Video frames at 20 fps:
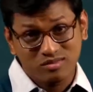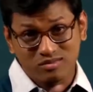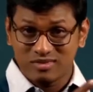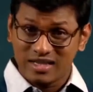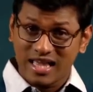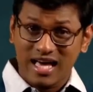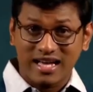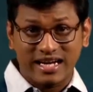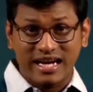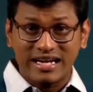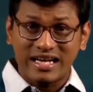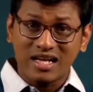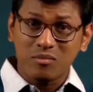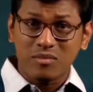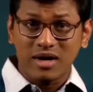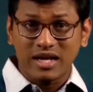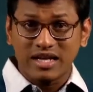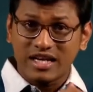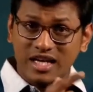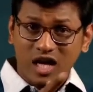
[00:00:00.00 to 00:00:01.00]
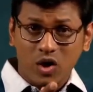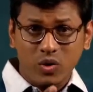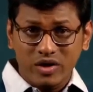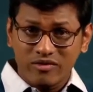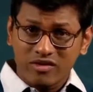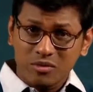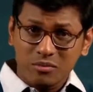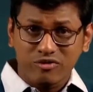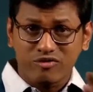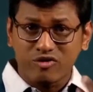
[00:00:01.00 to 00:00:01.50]
They are getting money now
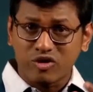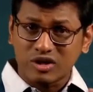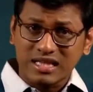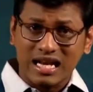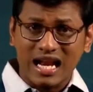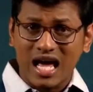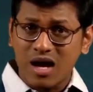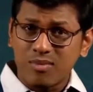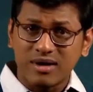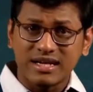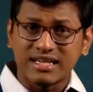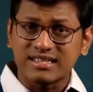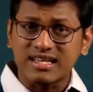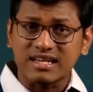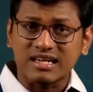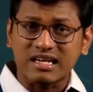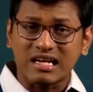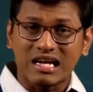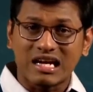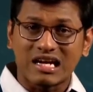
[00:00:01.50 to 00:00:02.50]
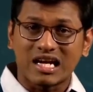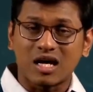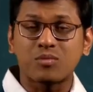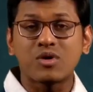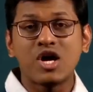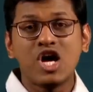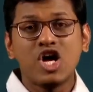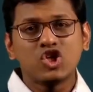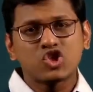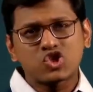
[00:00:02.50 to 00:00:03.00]
even before the liabilities are cleared
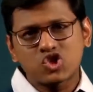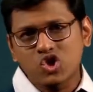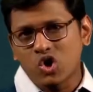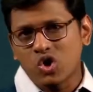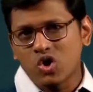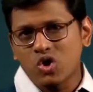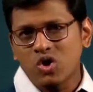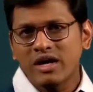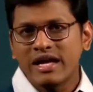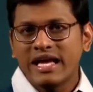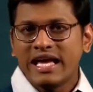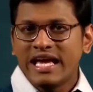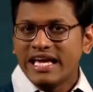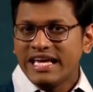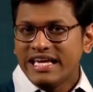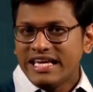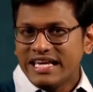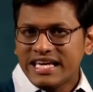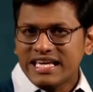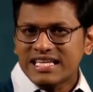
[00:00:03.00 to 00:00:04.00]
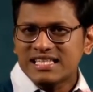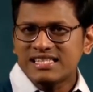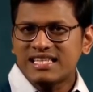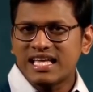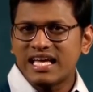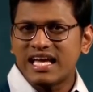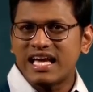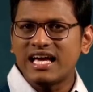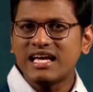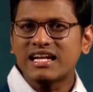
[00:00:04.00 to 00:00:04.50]
up. So, is
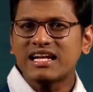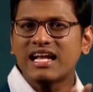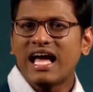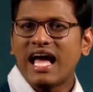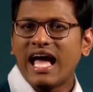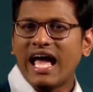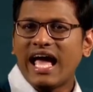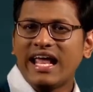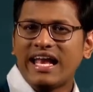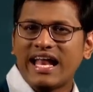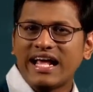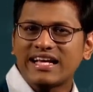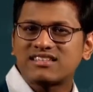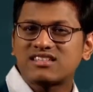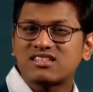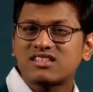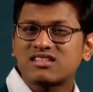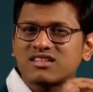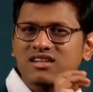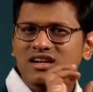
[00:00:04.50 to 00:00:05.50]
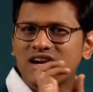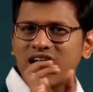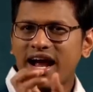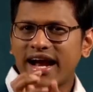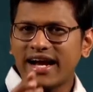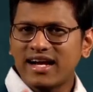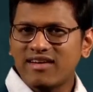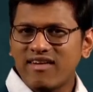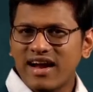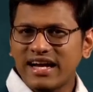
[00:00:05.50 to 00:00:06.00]
there an
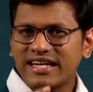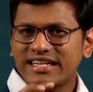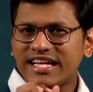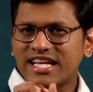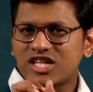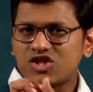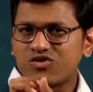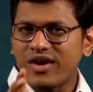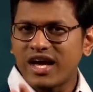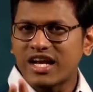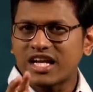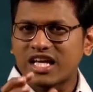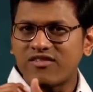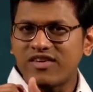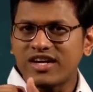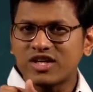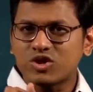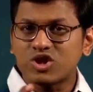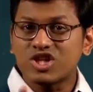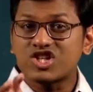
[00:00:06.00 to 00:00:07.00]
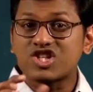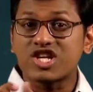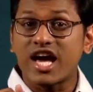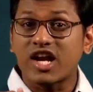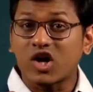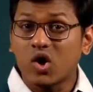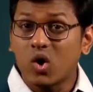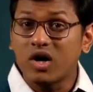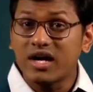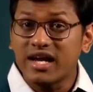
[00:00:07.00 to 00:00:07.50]
extra advantage we are giving to the
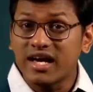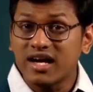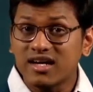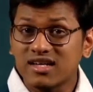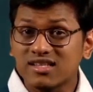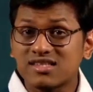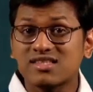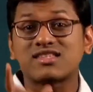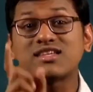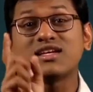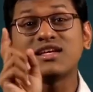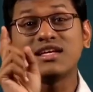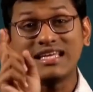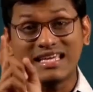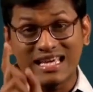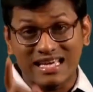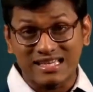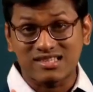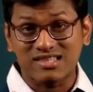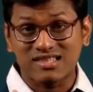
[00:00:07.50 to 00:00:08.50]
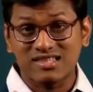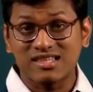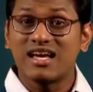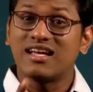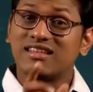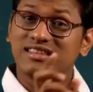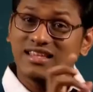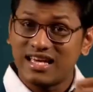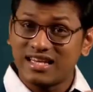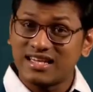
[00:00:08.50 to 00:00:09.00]
shareholders? Yes,
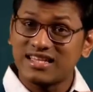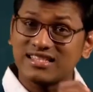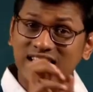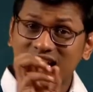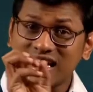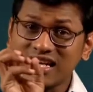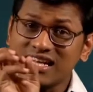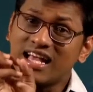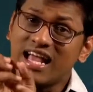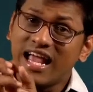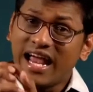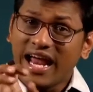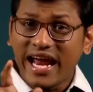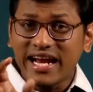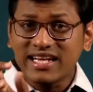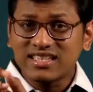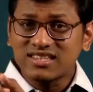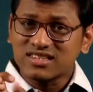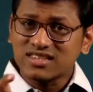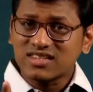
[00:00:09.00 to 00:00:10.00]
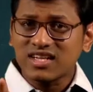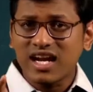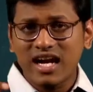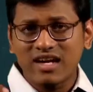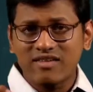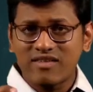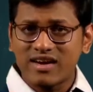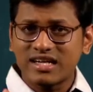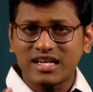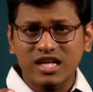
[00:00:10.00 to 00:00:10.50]
there is an extra
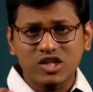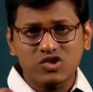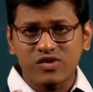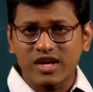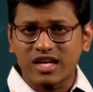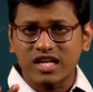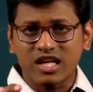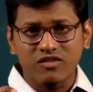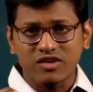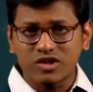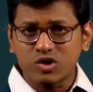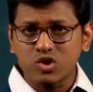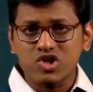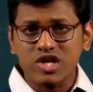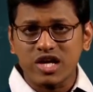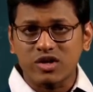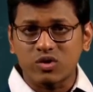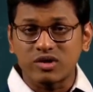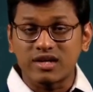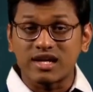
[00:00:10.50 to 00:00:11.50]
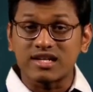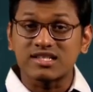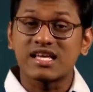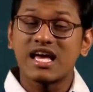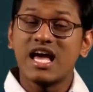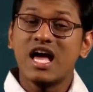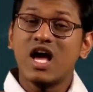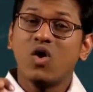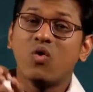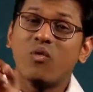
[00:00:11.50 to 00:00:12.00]
advantage we are giving to shareholders.
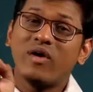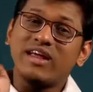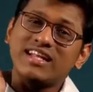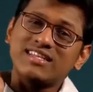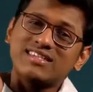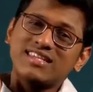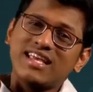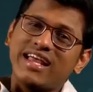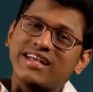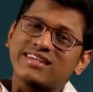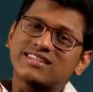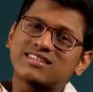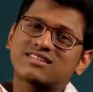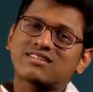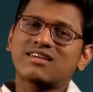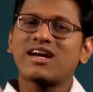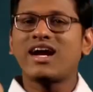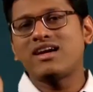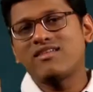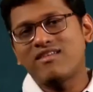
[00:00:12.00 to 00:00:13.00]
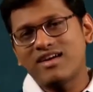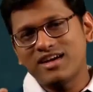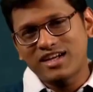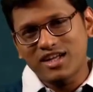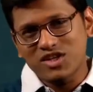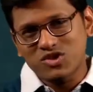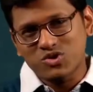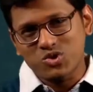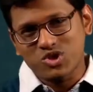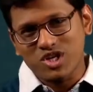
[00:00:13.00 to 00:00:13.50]
When I say extra
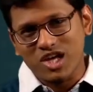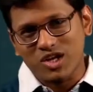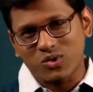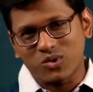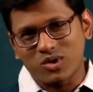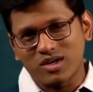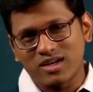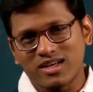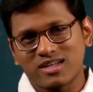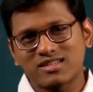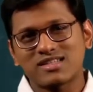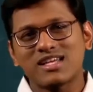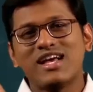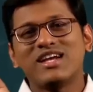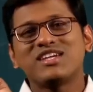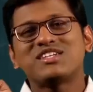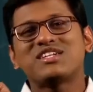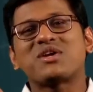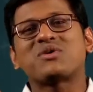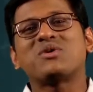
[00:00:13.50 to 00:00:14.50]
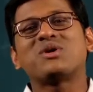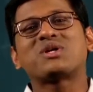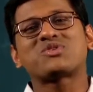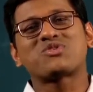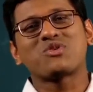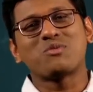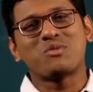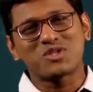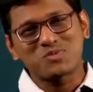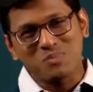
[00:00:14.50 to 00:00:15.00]
advantage to shareholders, shareholders
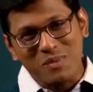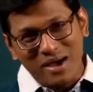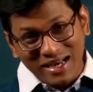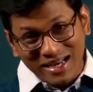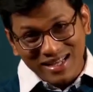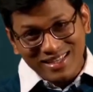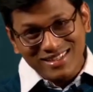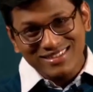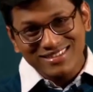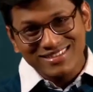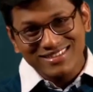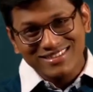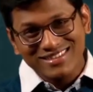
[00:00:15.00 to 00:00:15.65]
will be smiling.